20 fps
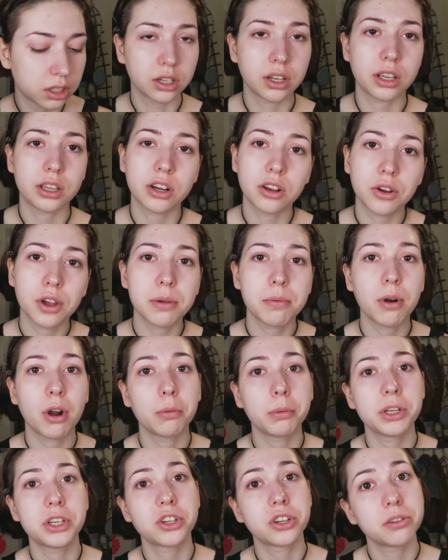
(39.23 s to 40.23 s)
I know I
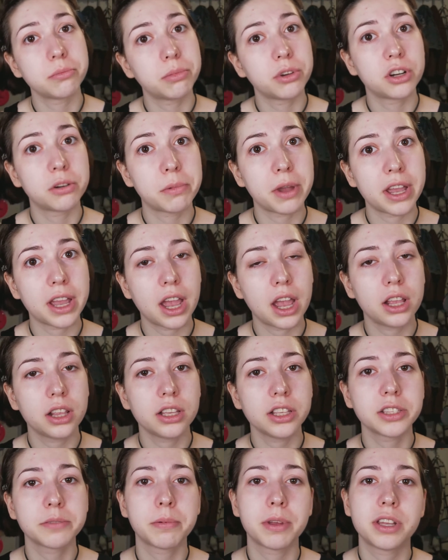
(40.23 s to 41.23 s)
probably shouldn't put on my
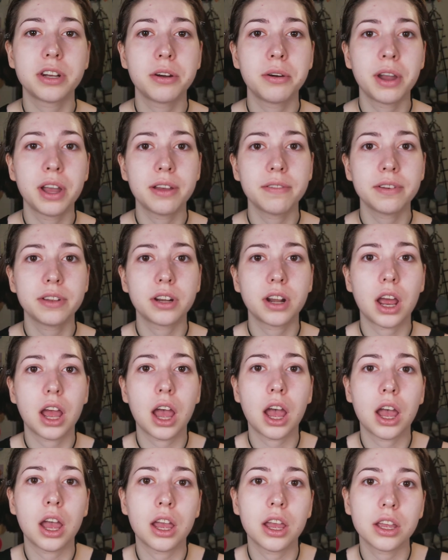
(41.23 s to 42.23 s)
eyelids, but I don't have an
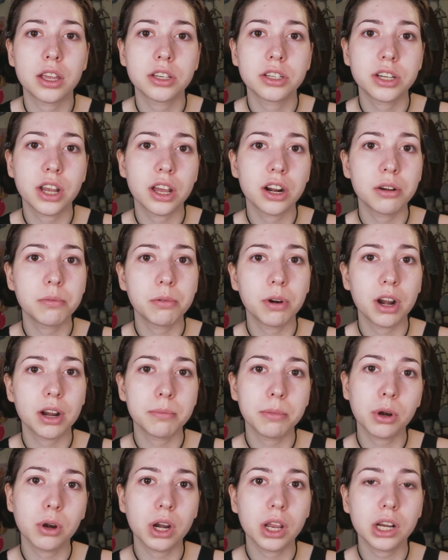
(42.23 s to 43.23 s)
eyeshadow
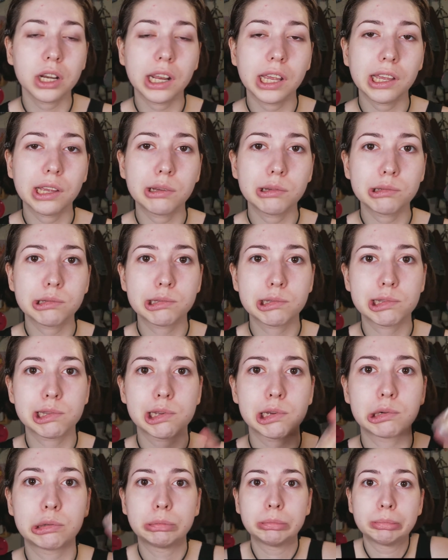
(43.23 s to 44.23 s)
primer right now,
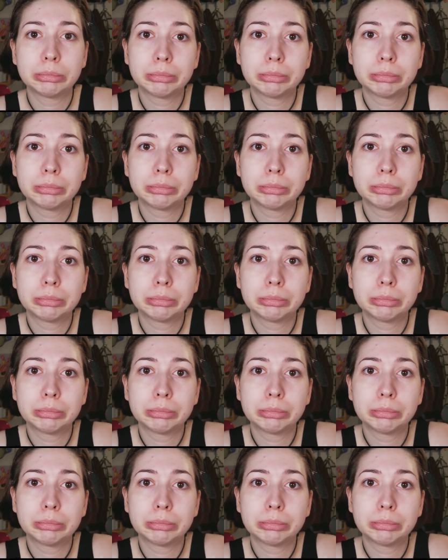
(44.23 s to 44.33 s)
so